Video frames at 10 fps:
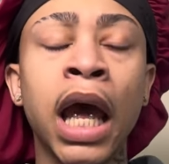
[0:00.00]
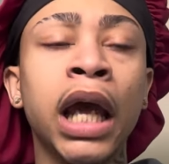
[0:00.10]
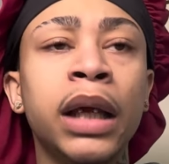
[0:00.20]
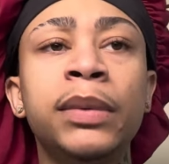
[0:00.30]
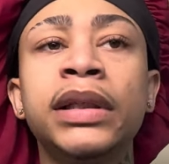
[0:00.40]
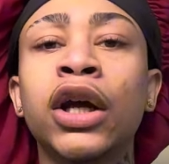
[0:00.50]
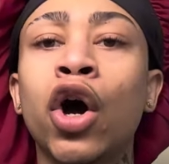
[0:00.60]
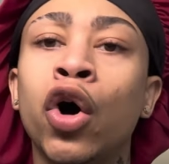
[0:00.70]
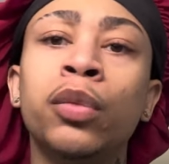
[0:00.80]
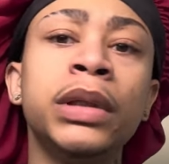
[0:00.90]
He was like,
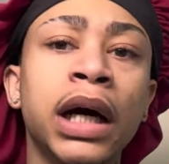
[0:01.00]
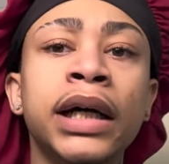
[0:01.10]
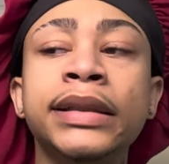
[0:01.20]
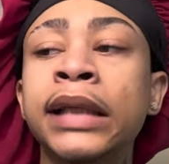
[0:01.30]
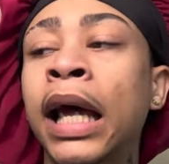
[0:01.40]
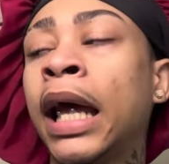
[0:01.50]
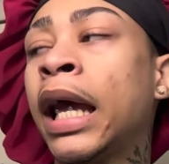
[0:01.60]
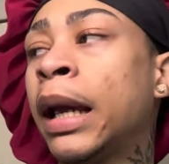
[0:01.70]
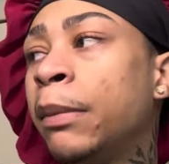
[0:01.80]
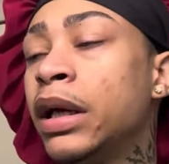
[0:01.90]
oh, because
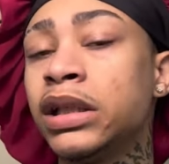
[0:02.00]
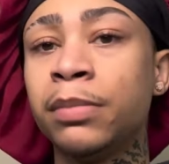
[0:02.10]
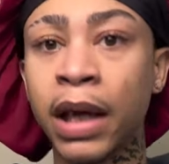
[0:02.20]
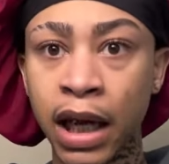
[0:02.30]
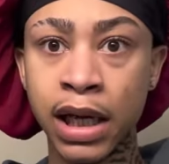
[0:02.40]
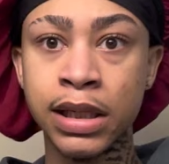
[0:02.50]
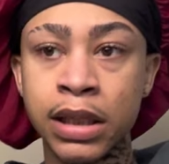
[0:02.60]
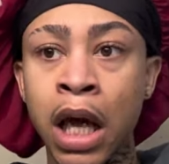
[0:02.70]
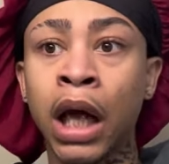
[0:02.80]
him and his mans